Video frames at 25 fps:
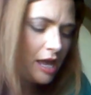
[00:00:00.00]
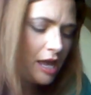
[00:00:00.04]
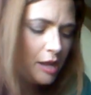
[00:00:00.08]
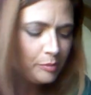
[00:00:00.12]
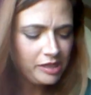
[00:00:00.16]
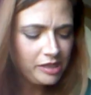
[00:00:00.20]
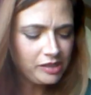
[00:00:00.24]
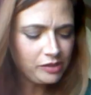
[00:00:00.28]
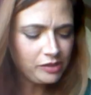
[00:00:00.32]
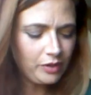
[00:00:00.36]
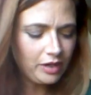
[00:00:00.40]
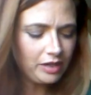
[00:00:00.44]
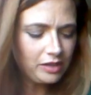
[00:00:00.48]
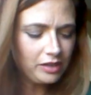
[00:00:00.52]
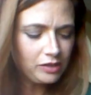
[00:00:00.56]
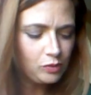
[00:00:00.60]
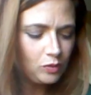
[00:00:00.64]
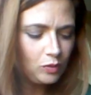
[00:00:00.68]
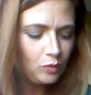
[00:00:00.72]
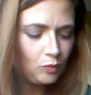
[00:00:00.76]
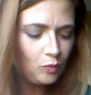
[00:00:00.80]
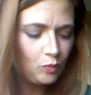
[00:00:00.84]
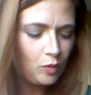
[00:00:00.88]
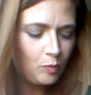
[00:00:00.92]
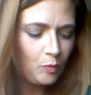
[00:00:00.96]
Please surround us
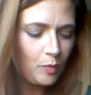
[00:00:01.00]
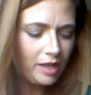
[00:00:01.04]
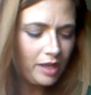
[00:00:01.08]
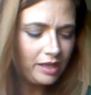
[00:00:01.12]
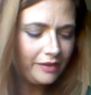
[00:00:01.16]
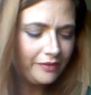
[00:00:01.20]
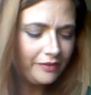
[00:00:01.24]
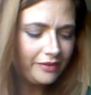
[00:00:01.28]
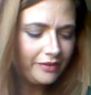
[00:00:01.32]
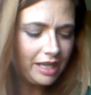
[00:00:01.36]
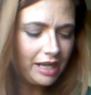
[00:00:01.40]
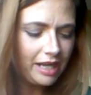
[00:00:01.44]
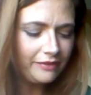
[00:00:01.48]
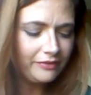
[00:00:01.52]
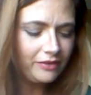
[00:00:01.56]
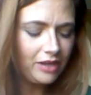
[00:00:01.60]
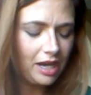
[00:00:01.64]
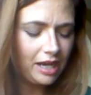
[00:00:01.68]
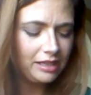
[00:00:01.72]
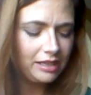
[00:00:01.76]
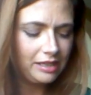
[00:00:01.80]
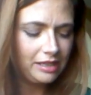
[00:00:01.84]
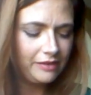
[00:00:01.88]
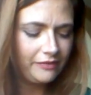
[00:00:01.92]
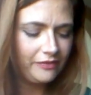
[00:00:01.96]
with the warm, light, loving light of
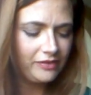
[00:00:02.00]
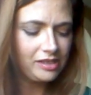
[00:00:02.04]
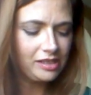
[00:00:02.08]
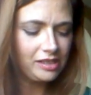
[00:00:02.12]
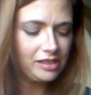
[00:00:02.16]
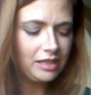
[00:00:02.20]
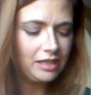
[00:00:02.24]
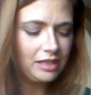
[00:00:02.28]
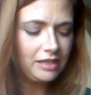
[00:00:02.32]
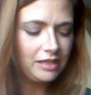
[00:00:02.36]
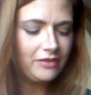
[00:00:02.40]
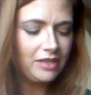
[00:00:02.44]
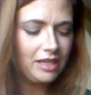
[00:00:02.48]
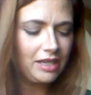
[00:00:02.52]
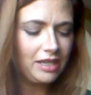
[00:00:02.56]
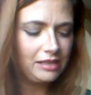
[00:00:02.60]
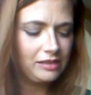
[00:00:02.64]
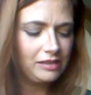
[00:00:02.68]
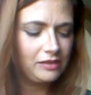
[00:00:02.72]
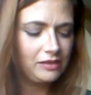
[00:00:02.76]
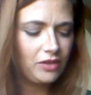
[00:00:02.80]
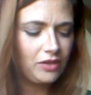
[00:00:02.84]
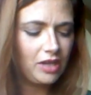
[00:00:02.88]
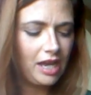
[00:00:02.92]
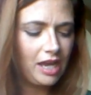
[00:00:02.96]
God. Give us God-given
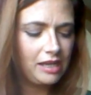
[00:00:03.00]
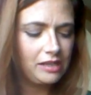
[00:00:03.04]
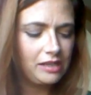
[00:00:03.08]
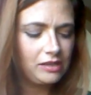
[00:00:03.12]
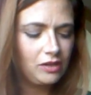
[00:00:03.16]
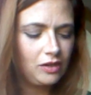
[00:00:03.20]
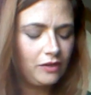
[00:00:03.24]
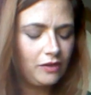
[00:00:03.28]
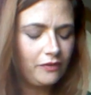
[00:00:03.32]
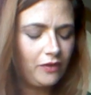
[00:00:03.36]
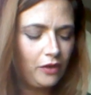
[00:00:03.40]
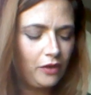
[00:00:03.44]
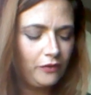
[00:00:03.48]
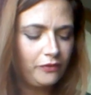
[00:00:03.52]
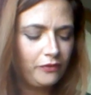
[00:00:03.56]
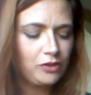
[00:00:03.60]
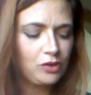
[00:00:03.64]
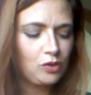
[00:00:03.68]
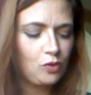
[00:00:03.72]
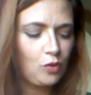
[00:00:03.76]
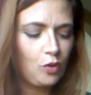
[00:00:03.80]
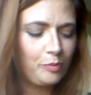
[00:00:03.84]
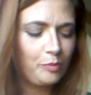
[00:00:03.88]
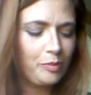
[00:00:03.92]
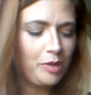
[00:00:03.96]
guidance for the highest good of all for
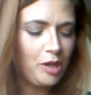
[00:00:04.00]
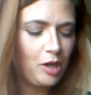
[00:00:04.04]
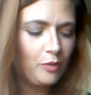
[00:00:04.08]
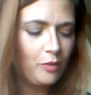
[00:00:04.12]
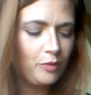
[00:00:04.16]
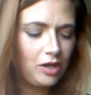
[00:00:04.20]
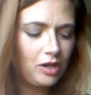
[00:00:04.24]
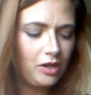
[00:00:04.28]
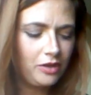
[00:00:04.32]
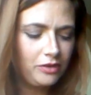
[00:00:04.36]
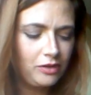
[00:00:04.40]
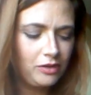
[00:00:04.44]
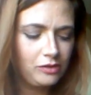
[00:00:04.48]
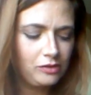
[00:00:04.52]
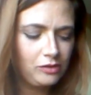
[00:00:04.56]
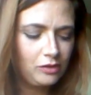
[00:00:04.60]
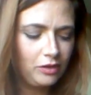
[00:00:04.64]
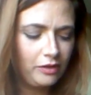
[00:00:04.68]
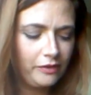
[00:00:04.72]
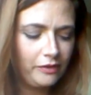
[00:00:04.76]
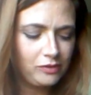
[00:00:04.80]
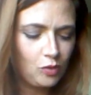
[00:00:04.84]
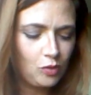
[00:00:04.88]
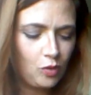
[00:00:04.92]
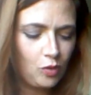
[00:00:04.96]
Scorpio and all
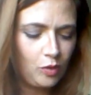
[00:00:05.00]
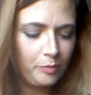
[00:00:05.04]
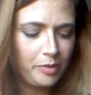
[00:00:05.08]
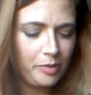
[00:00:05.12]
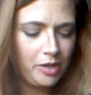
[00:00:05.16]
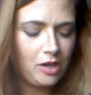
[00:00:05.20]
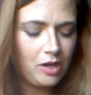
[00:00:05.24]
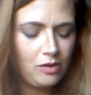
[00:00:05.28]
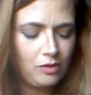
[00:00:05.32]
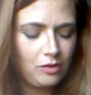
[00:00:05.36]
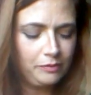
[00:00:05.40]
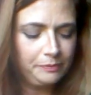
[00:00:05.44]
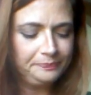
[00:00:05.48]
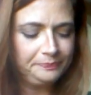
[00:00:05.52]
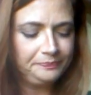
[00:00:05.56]
those of Scorpio.